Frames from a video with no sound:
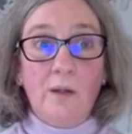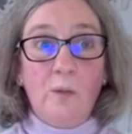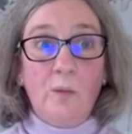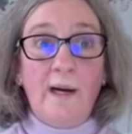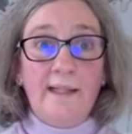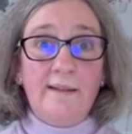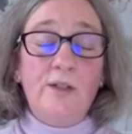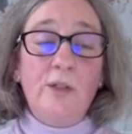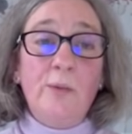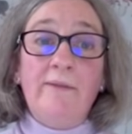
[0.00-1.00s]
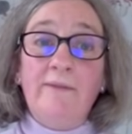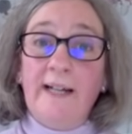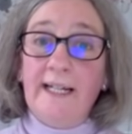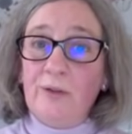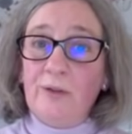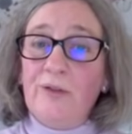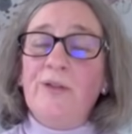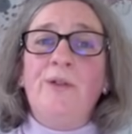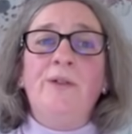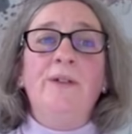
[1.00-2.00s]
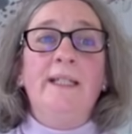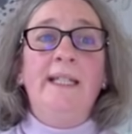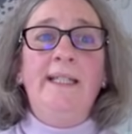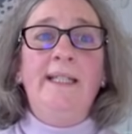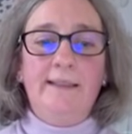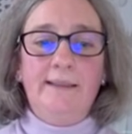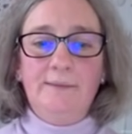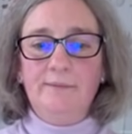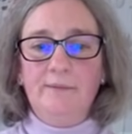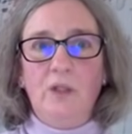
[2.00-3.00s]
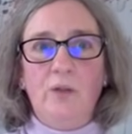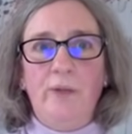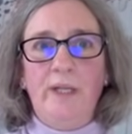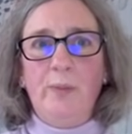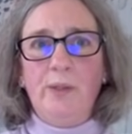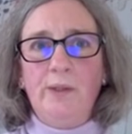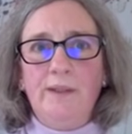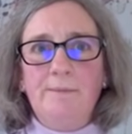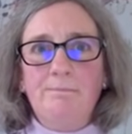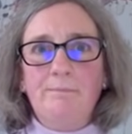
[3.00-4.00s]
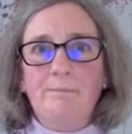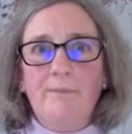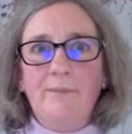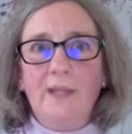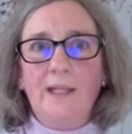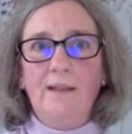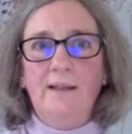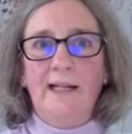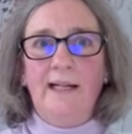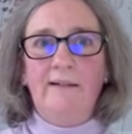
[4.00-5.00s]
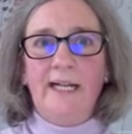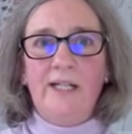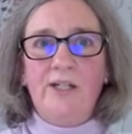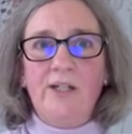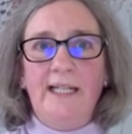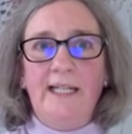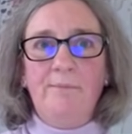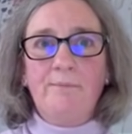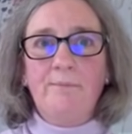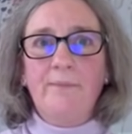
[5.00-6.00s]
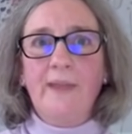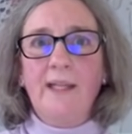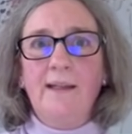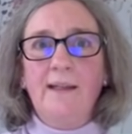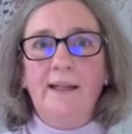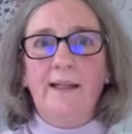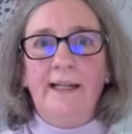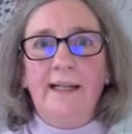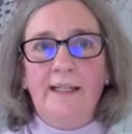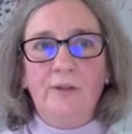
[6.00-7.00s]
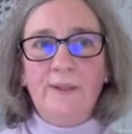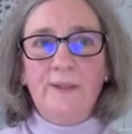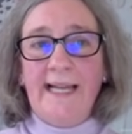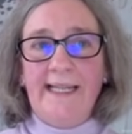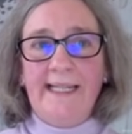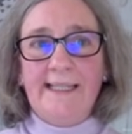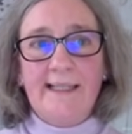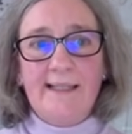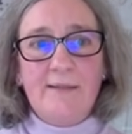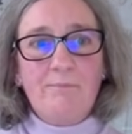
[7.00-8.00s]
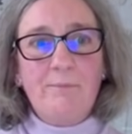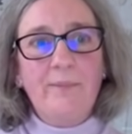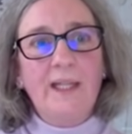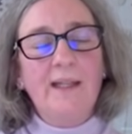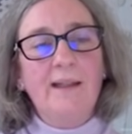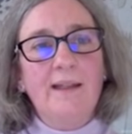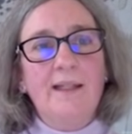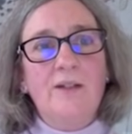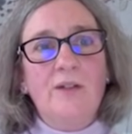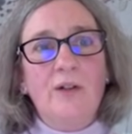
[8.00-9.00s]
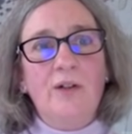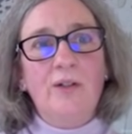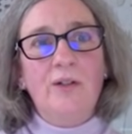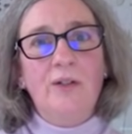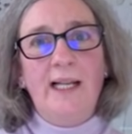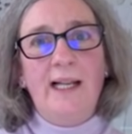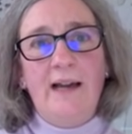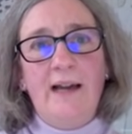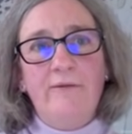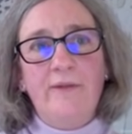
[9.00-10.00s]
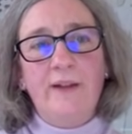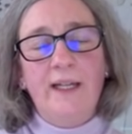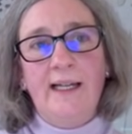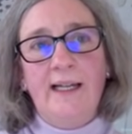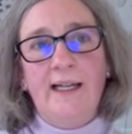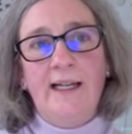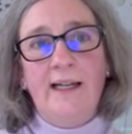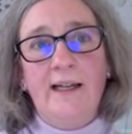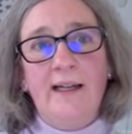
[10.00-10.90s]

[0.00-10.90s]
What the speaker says: What you will find also in the report are actually those annexes. So you will have an